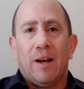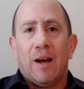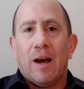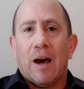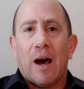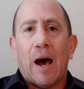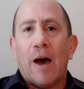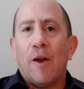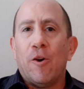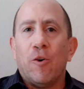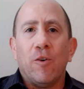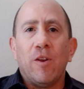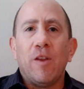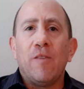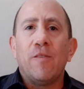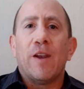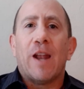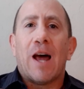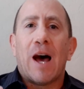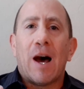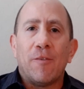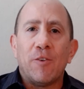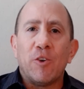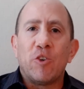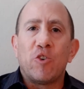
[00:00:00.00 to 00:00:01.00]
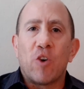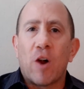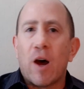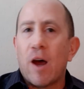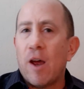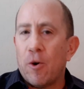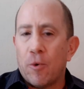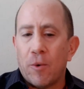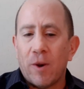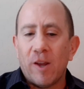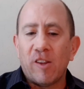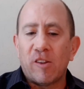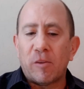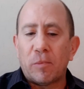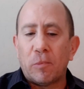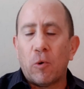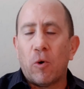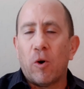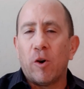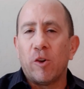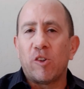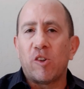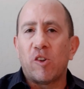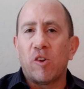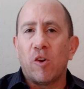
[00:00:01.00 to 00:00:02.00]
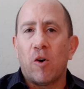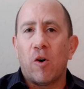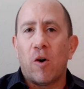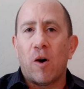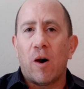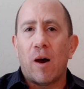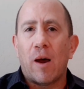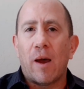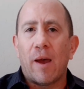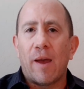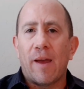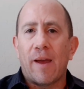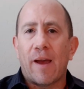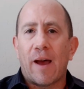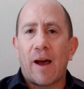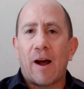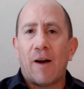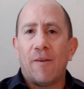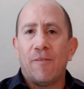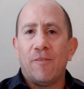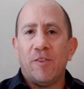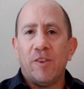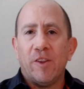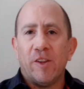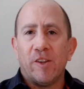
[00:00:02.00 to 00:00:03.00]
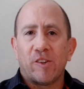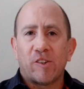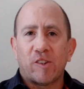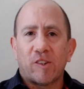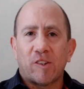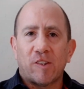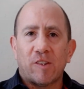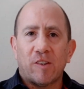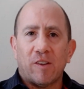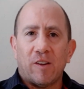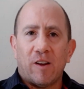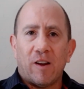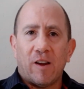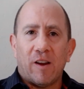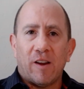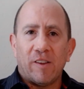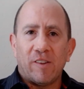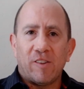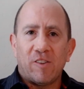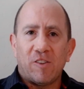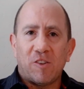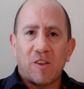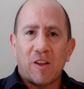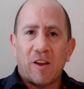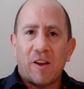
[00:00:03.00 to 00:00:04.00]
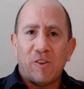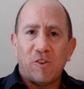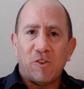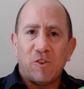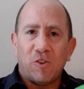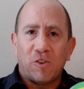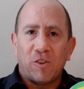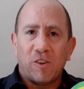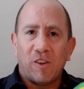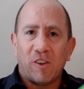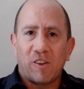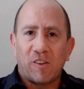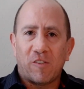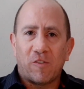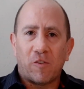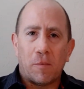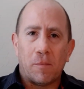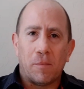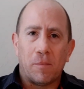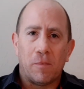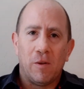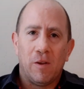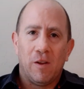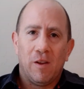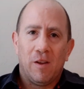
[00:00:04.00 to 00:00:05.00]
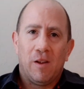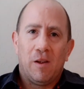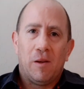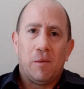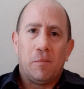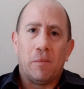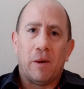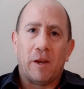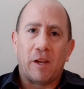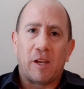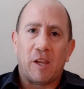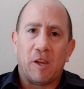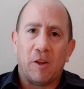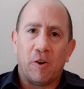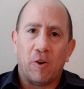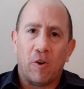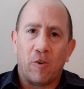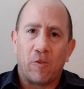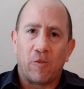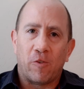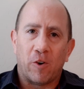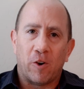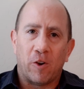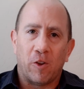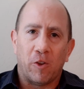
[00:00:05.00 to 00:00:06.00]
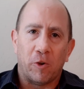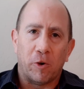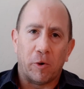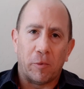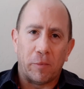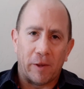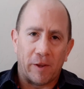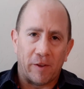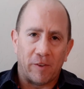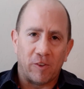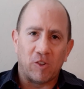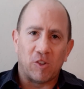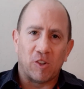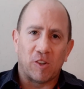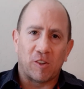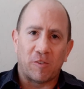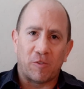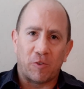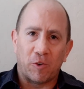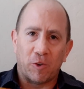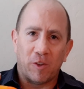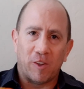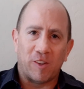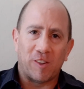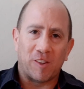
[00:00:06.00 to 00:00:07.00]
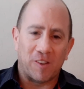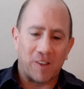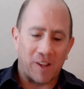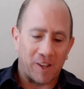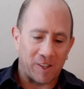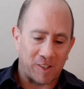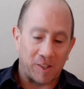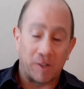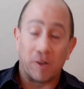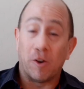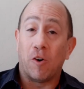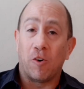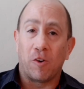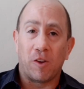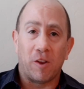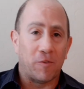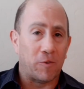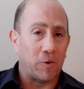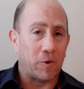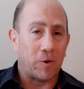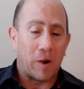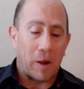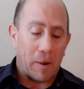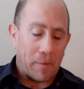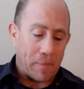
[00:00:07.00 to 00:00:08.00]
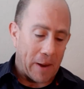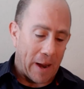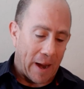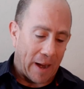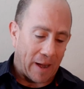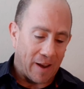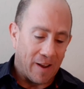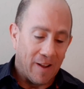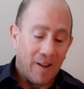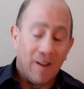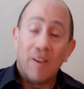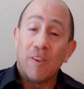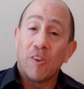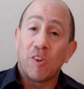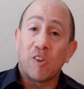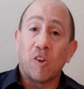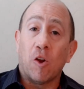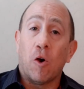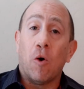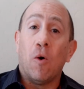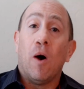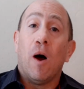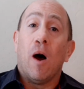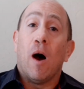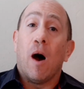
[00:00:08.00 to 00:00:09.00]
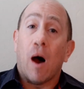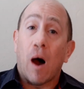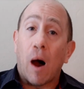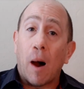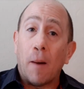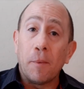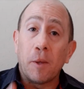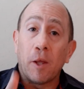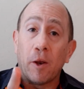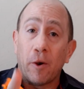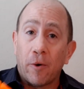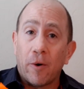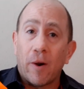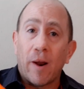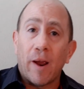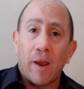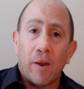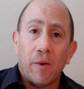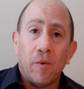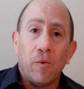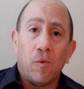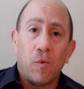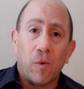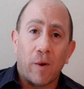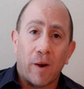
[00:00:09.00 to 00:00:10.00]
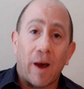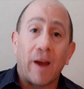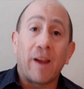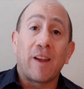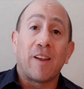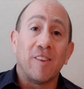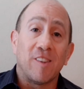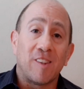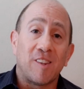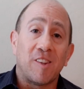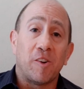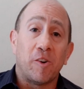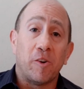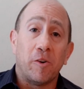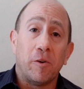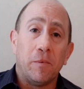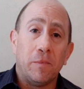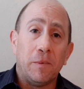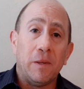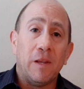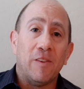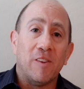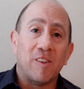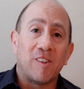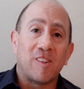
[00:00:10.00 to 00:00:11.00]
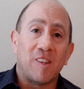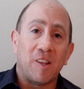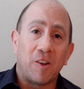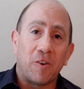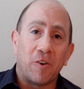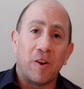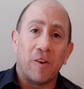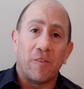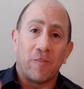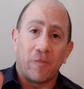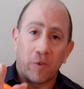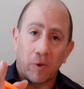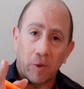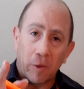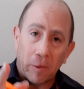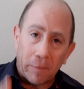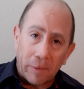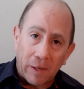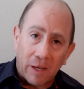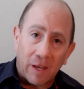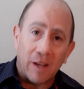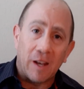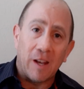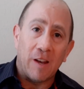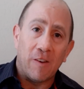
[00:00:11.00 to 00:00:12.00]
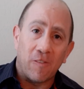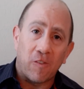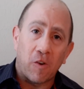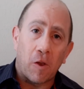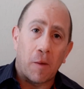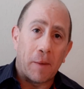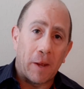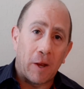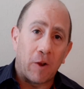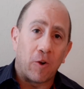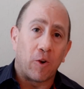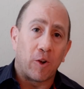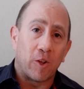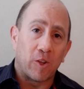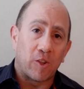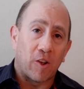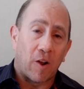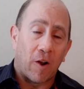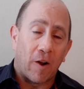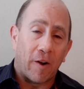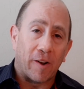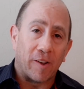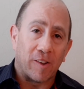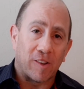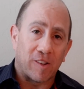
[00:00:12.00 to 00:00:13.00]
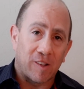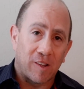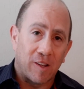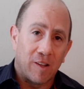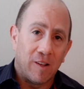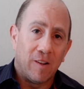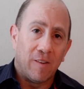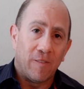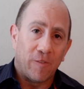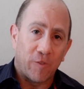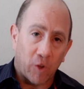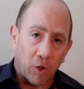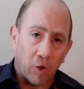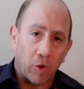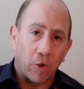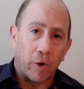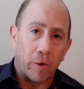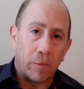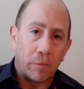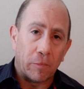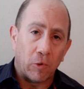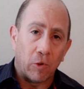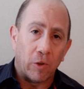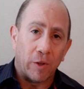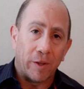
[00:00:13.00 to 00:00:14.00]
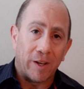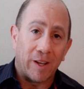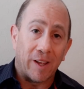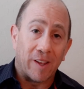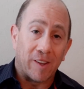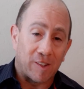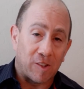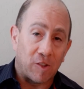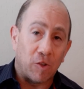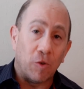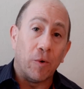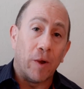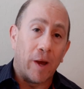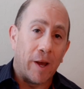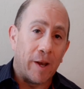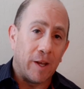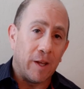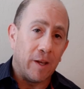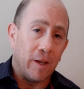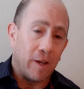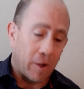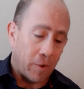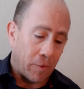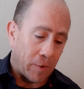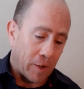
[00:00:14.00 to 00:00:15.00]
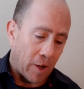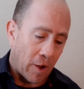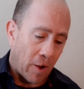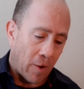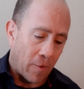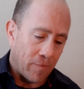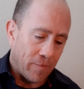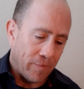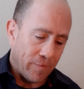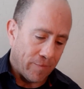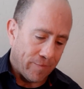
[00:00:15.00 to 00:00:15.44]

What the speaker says: I don't even have a dry erase board, so I have this, I took this from my kiddo for a little bit, just for this lesson. I'll give it right back. So I'm going to write what I consider to be the secret for the beginning flamenco guitarist to learn Bulerias. You ready? Here we go.